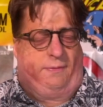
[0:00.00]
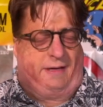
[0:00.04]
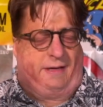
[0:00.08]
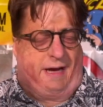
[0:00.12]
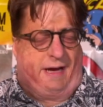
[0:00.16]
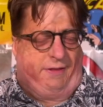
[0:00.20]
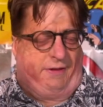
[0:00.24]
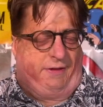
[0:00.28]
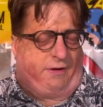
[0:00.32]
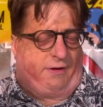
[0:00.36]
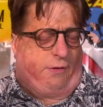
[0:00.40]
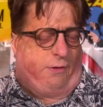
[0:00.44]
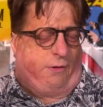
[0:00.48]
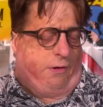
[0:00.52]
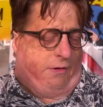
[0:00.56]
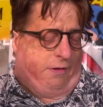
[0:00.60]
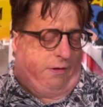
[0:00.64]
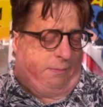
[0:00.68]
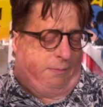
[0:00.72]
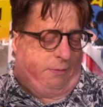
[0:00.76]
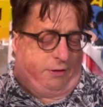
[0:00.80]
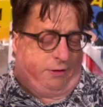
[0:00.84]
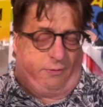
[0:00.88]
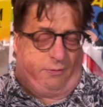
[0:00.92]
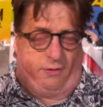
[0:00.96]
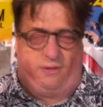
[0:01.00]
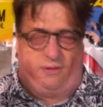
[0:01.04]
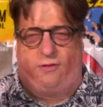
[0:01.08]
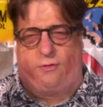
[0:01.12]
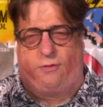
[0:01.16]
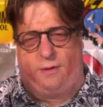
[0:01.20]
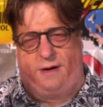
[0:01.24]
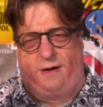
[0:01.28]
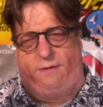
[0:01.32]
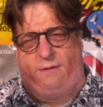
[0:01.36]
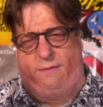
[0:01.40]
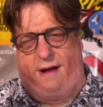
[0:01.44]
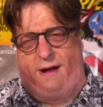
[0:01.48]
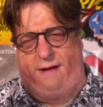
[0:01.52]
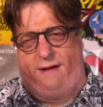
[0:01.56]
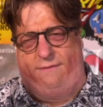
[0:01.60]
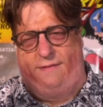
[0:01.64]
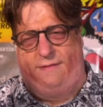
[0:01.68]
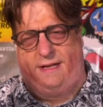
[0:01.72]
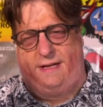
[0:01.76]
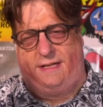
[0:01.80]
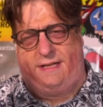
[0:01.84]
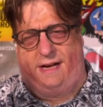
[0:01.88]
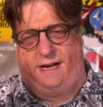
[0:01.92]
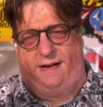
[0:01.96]
gothic horror book, which is where Rom
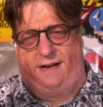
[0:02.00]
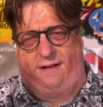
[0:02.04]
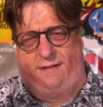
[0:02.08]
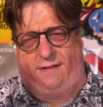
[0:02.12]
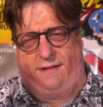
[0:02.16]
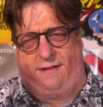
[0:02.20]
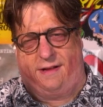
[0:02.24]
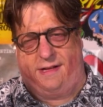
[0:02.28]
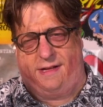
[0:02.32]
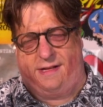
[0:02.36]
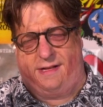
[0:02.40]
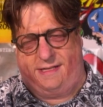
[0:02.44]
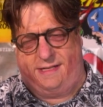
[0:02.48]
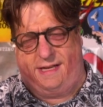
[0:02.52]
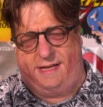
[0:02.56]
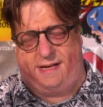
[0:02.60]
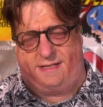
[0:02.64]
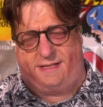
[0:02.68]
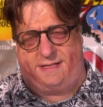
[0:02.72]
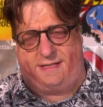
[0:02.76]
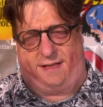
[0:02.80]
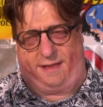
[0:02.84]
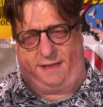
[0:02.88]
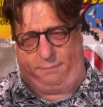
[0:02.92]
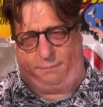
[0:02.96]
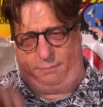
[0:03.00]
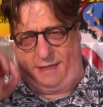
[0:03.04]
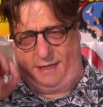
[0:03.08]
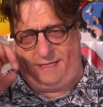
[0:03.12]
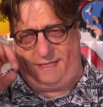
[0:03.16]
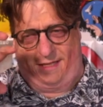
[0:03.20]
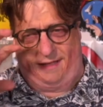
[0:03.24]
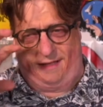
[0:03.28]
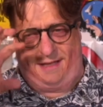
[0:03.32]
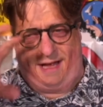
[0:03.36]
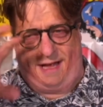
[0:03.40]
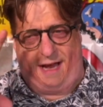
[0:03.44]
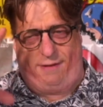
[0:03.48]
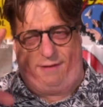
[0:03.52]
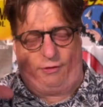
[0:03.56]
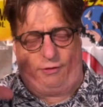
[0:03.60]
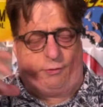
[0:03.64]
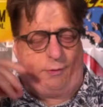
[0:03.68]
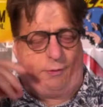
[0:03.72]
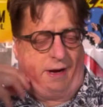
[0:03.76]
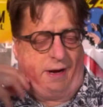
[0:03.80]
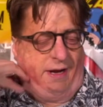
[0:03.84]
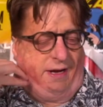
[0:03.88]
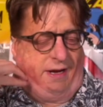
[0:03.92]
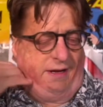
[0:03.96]
V kind of tends to like place a lot of
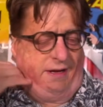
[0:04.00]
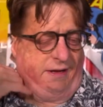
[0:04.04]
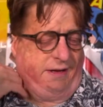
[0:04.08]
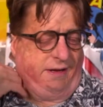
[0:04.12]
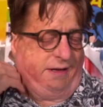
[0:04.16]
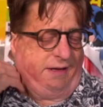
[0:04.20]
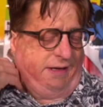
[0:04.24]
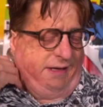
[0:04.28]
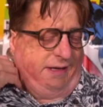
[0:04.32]
his writing,